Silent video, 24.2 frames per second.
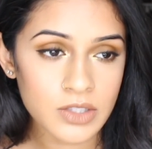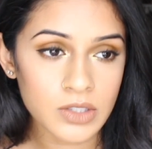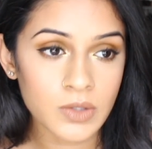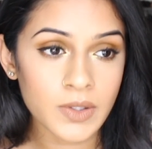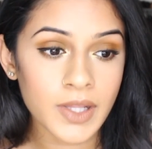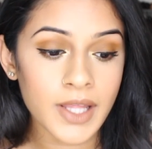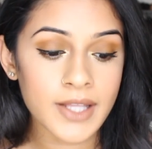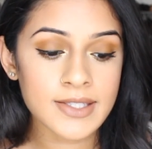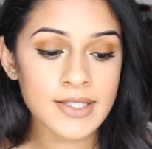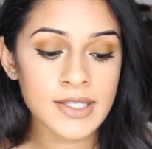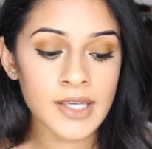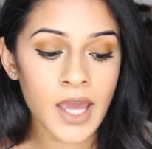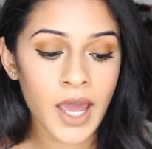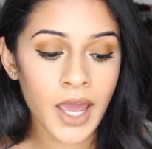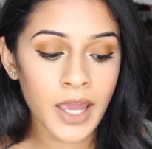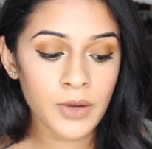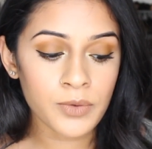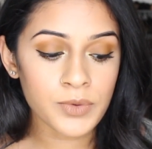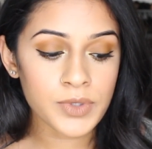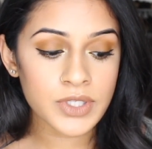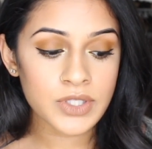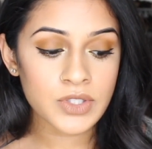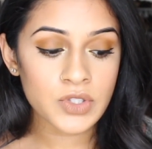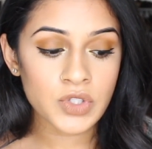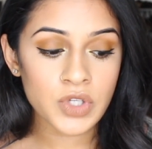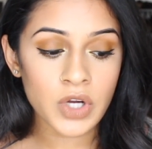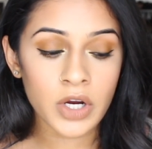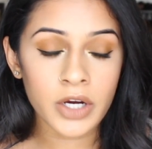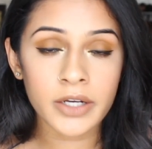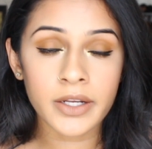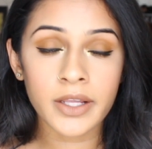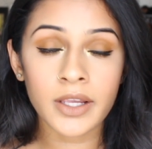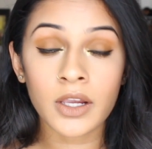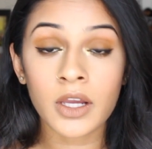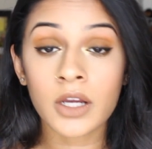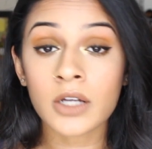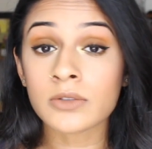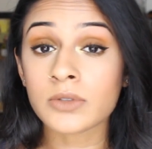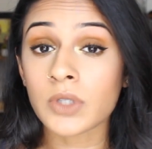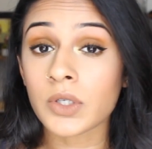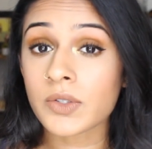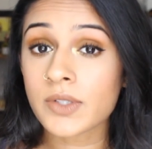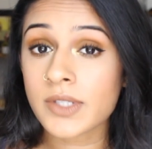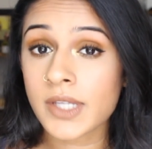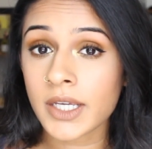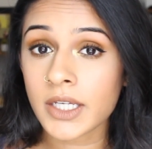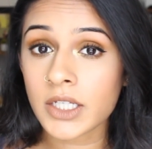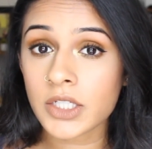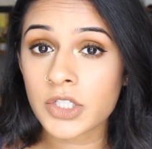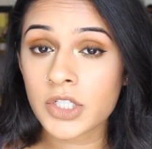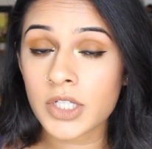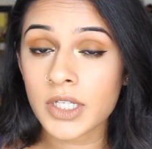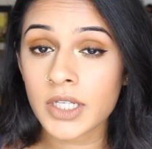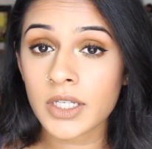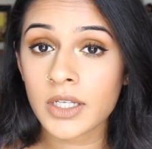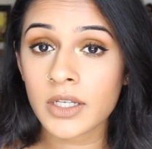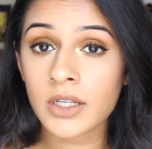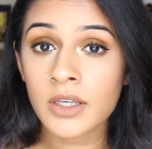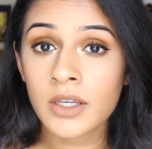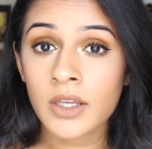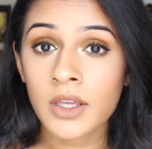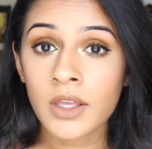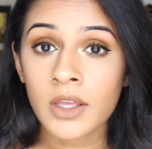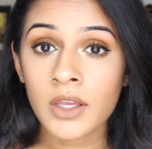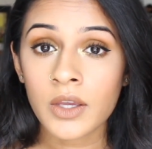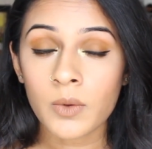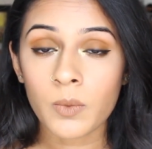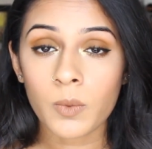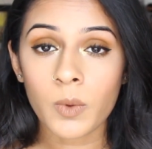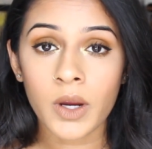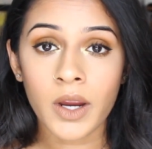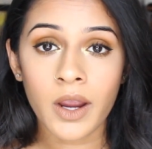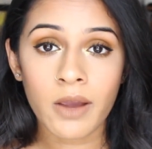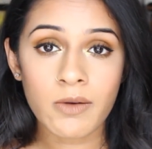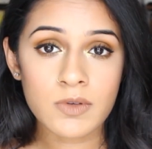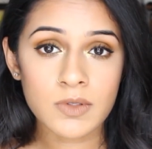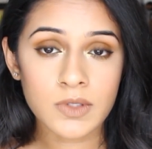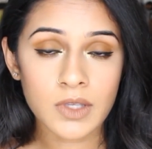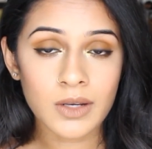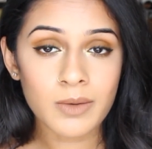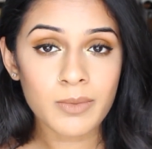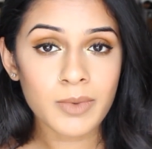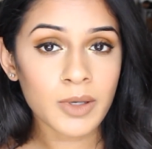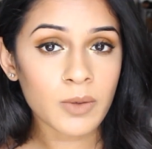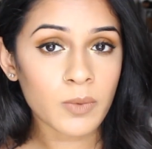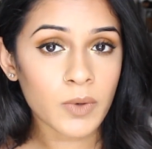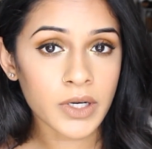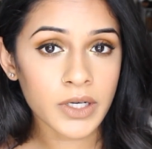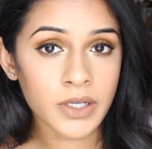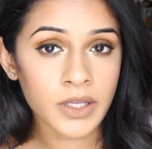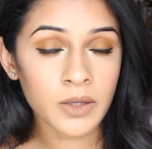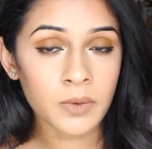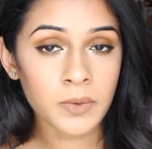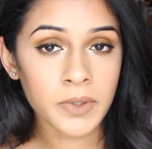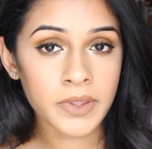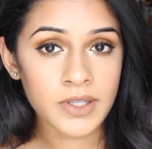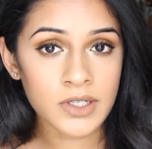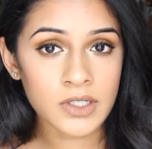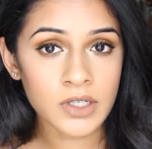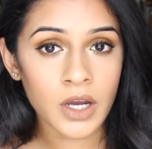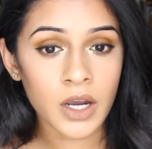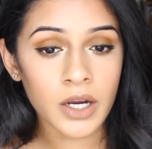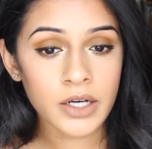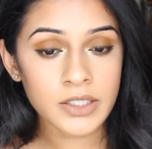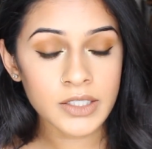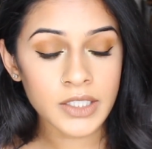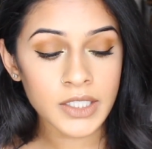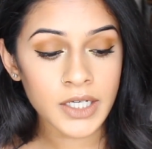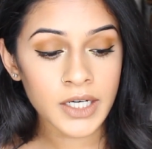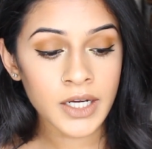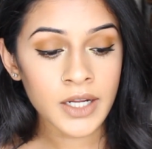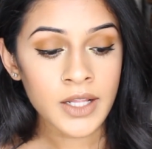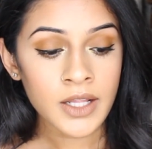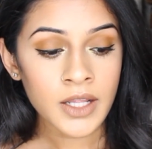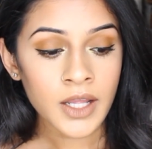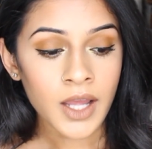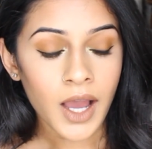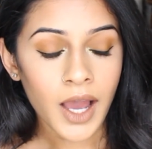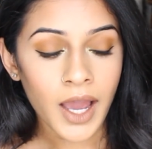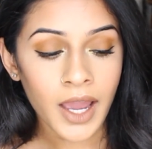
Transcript: So let's say I was starting a rotation where I was going to be working with a doctor.